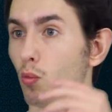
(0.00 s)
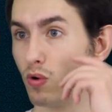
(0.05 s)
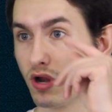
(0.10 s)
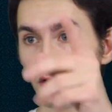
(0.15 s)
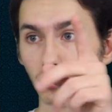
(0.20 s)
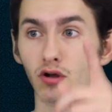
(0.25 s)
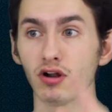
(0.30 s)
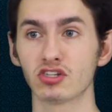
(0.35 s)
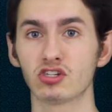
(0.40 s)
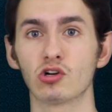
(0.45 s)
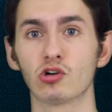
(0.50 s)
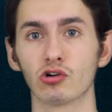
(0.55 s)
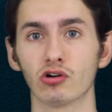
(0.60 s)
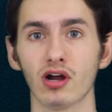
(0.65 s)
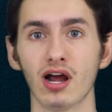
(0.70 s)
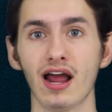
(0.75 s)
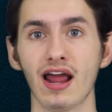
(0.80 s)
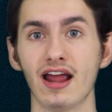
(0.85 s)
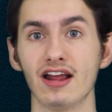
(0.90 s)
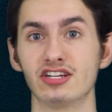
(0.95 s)
When he looked in
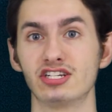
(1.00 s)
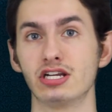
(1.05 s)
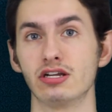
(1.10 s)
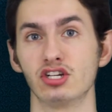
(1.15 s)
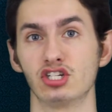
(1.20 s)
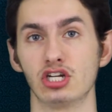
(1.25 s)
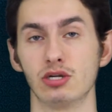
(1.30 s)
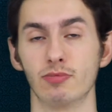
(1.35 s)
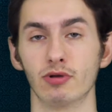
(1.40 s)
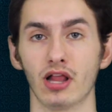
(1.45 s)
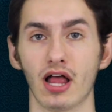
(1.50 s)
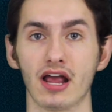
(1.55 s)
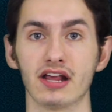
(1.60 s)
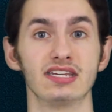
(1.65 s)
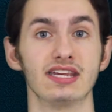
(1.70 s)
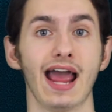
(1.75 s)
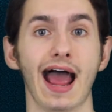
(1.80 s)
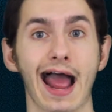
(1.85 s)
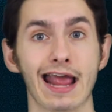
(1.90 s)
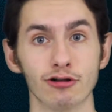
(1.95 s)
her eyes, she'd be
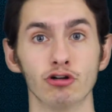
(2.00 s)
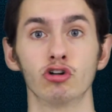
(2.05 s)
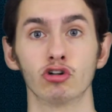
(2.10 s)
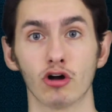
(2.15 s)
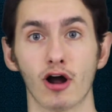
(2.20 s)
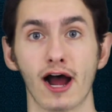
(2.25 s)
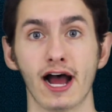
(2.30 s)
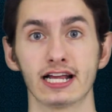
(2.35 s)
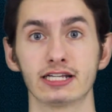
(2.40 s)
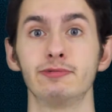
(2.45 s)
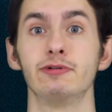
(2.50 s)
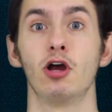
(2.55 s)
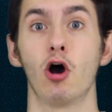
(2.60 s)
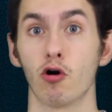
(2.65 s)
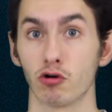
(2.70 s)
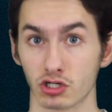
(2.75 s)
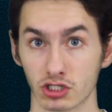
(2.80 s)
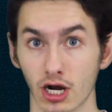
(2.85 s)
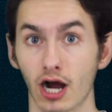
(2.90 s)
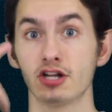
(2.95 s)
like, yeah, you crossed me,
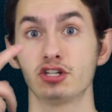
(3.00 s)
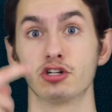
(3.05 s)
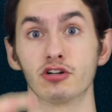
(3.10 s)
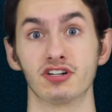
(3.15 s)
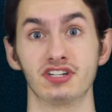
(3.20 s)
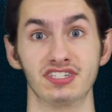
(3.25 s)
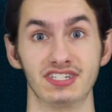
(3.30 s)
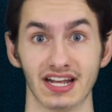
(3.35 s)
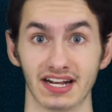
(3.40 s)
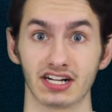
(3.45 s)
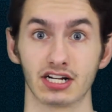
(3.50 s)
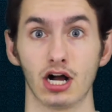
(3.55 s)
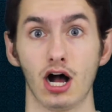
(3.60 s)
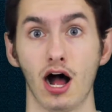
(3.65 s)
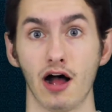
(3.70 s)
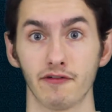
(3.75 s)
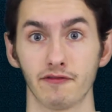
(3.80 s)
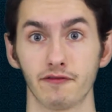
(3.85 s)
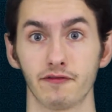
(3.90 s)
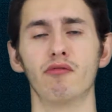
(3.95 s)
I'll cut your dick
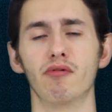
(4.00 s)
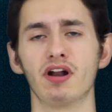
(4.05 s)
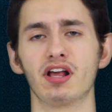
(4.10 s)
off.